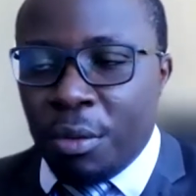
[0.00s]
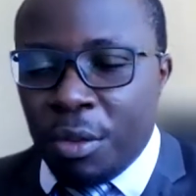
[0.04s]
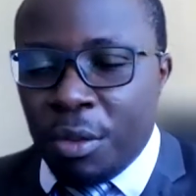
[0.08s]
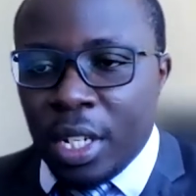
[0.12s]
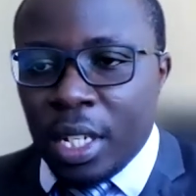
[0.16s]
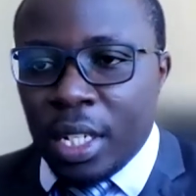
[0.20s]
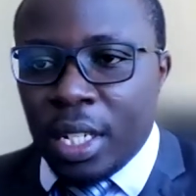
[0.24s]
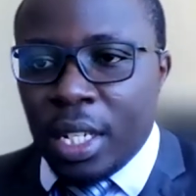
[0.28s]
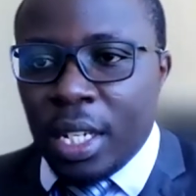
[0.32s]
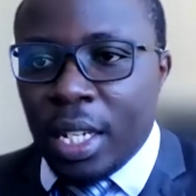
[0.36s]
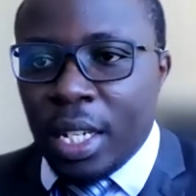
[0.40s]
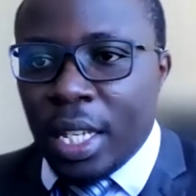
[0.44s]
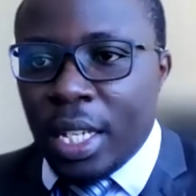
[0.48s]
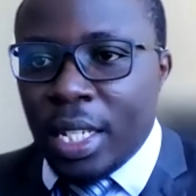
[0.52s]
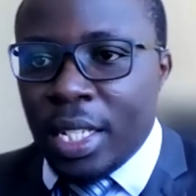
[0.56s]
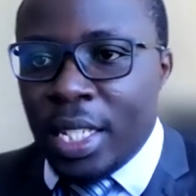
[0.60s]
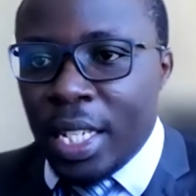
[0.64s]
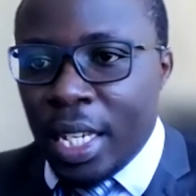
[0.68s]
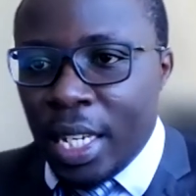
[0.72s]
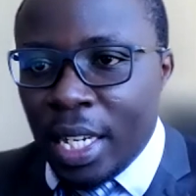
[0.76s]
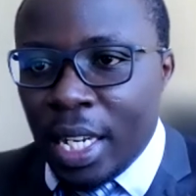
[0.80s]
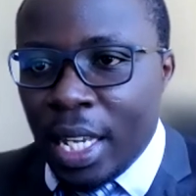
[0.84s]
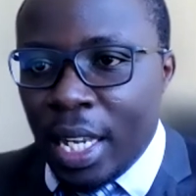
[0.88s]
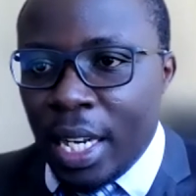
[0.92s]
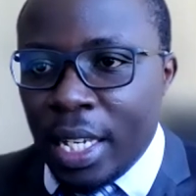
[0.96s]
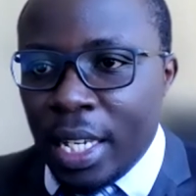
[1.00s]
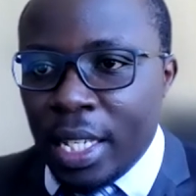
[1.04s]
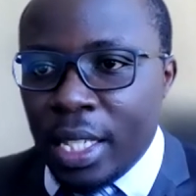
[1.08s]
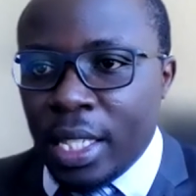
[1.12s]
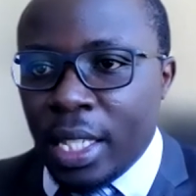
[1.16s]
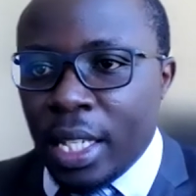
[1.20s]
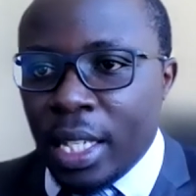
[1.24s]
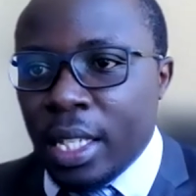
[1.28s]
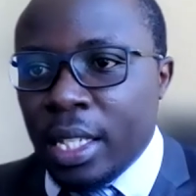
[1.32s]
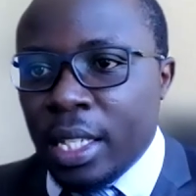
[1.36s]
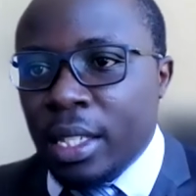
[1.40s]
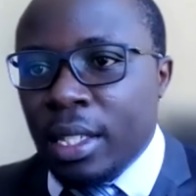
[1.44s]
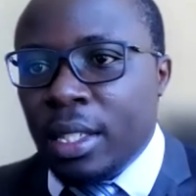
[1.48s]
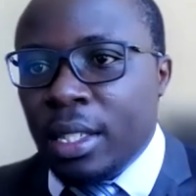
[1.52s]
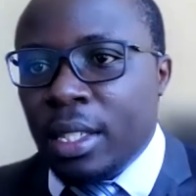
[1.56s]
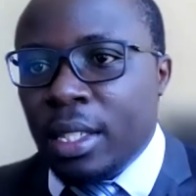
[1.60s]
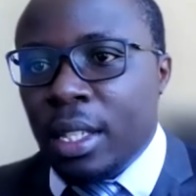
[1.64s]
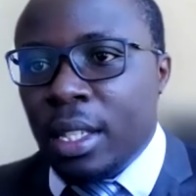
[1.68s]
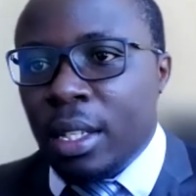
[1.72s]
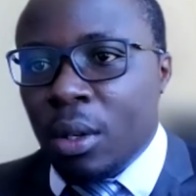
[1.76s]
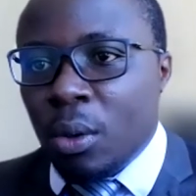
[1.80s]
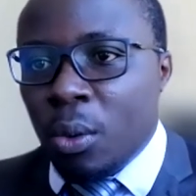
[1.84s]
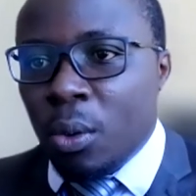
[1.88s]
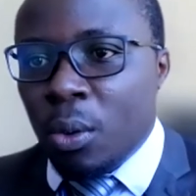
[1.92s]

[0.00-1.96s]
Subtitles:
definitely the gender lenses,